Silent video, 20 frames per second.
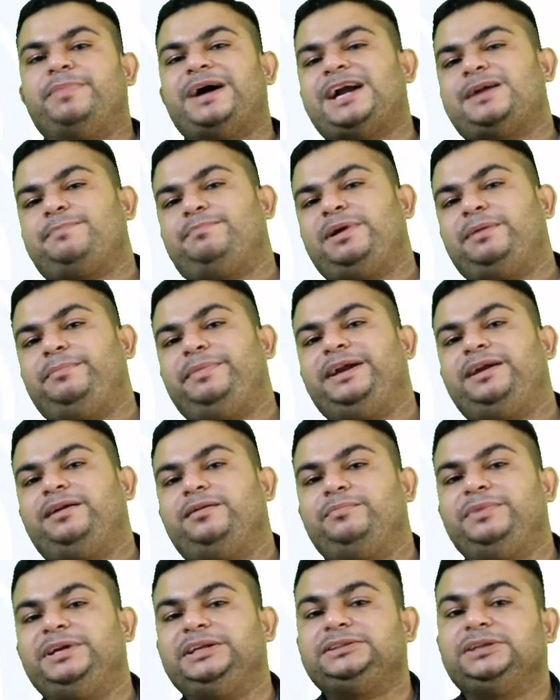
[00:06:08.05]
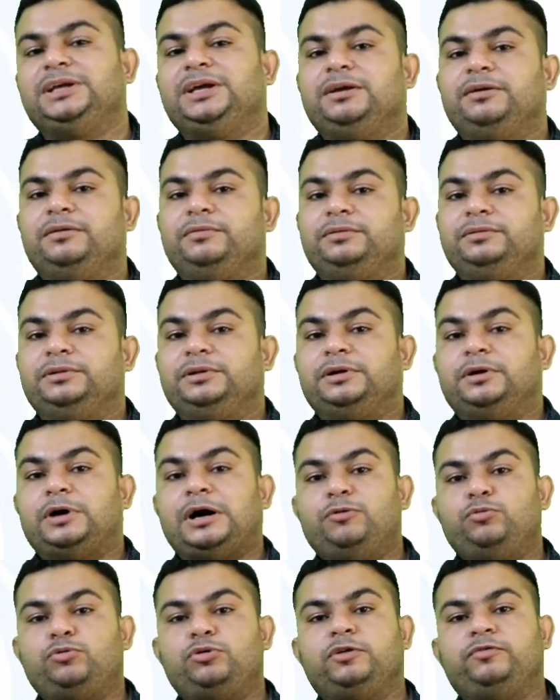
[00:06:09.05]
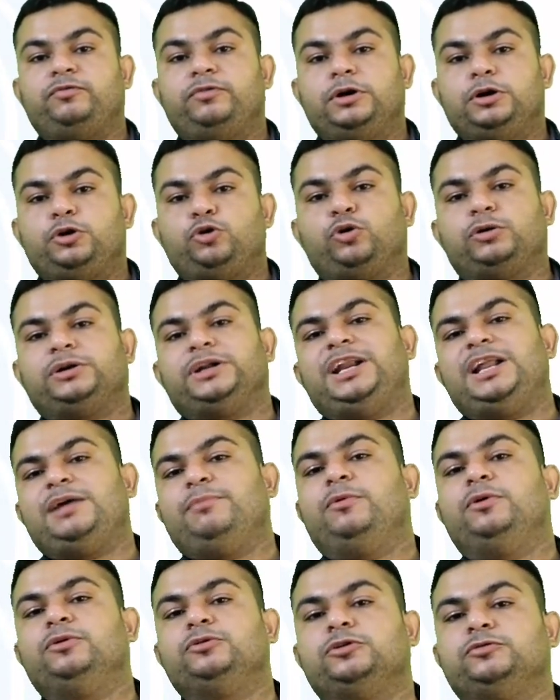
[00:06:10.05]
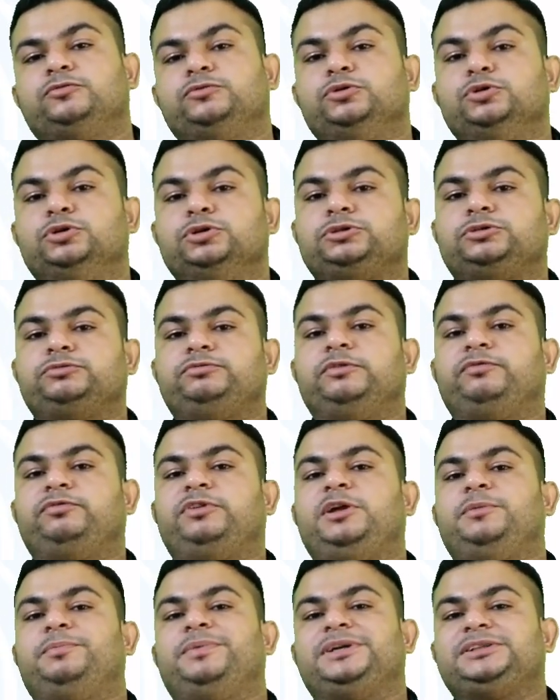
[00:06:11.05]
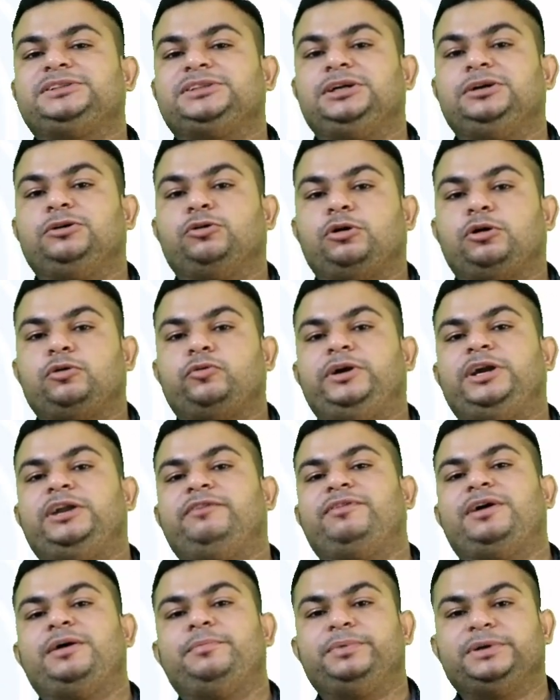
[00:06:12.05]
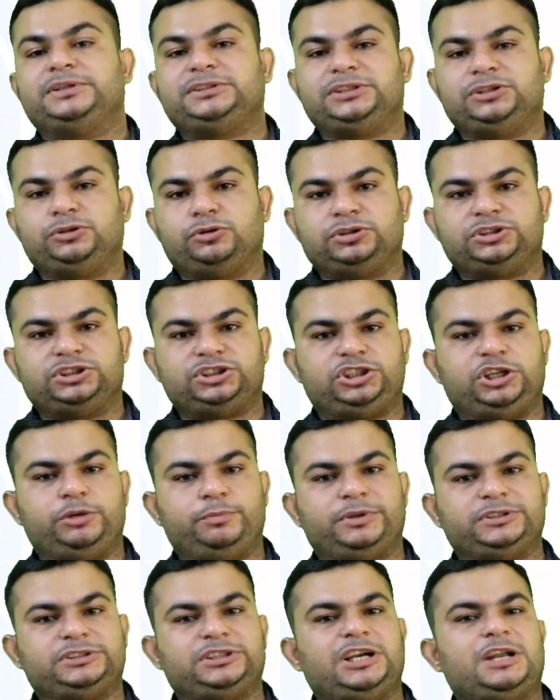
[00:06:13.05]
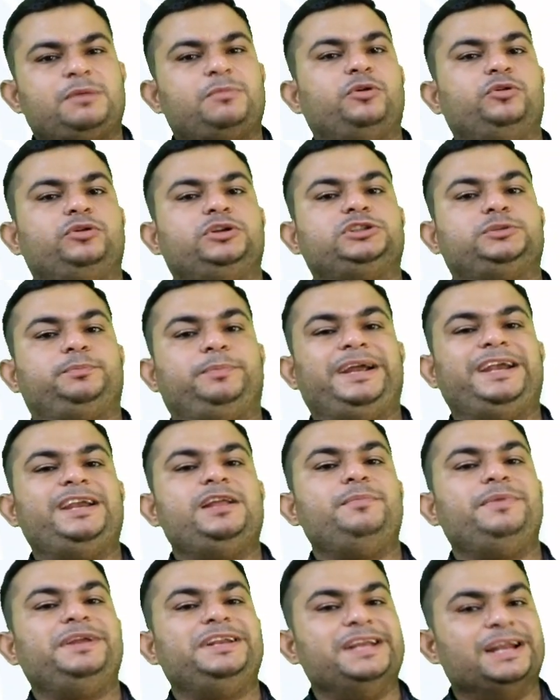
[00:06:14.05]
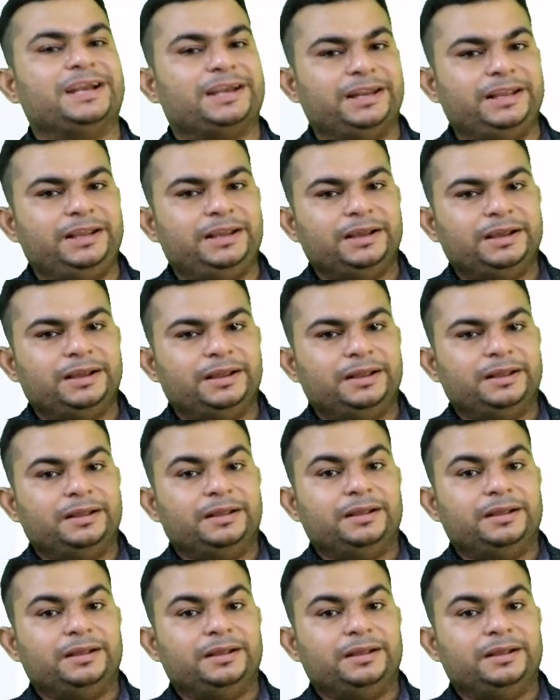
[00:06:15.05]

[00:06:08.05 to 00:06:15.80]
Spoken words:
Part payment means out of total amount of goods 50% or 25% or 60% amount is paid immediately.